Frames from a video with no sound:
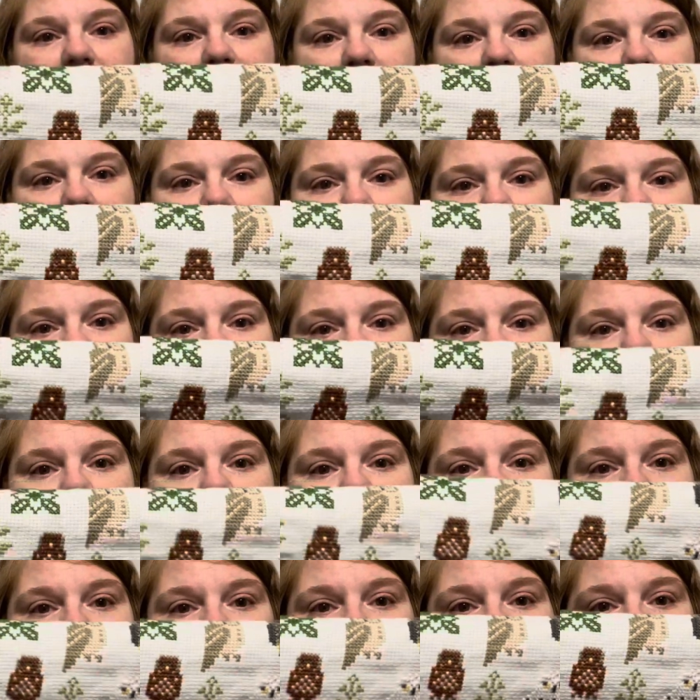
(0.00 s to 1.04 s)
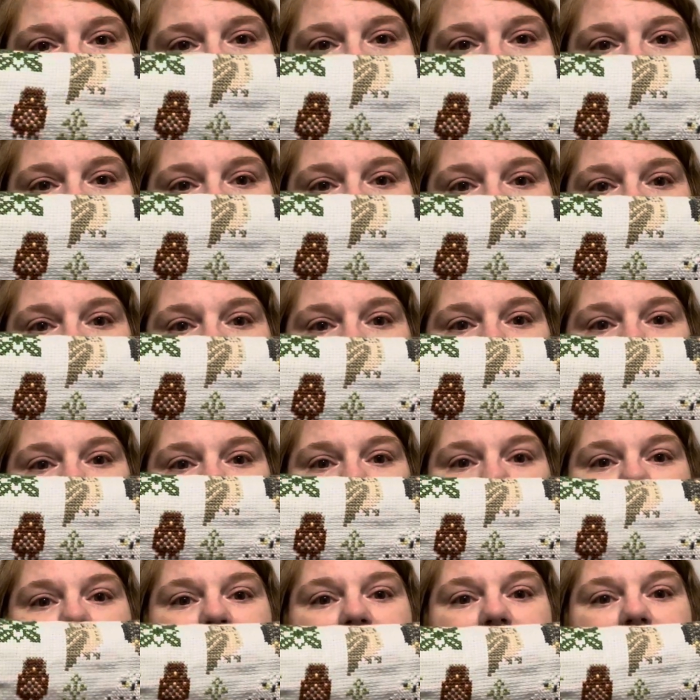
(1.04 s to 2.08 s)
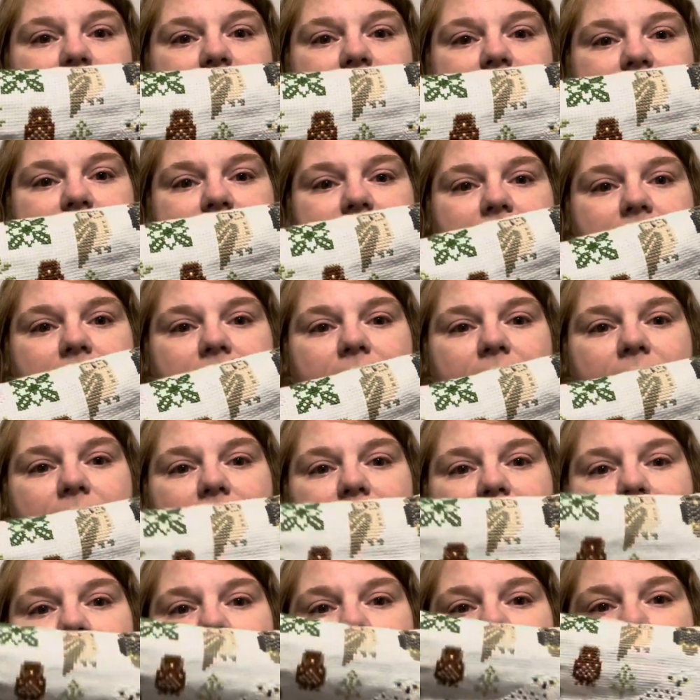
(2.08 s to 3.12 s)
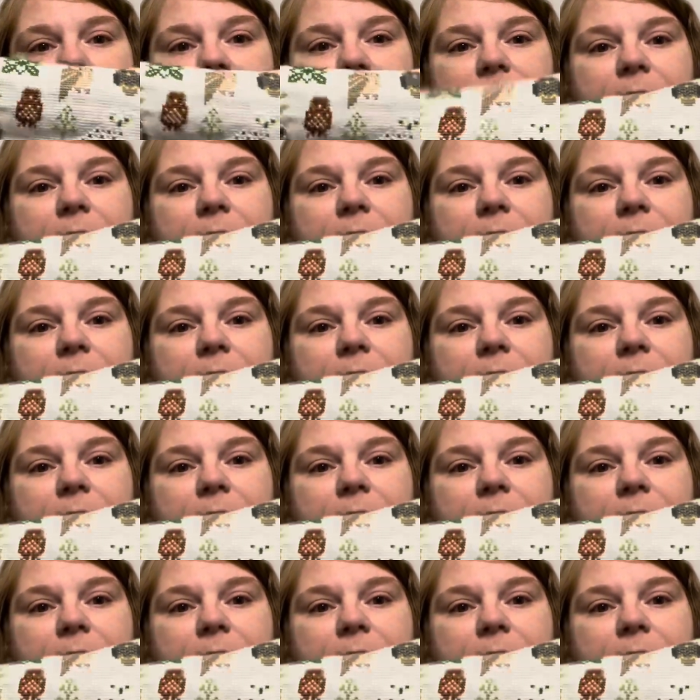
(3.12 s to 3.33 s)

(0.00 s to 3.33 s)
Here, little purple owls, as you can see there.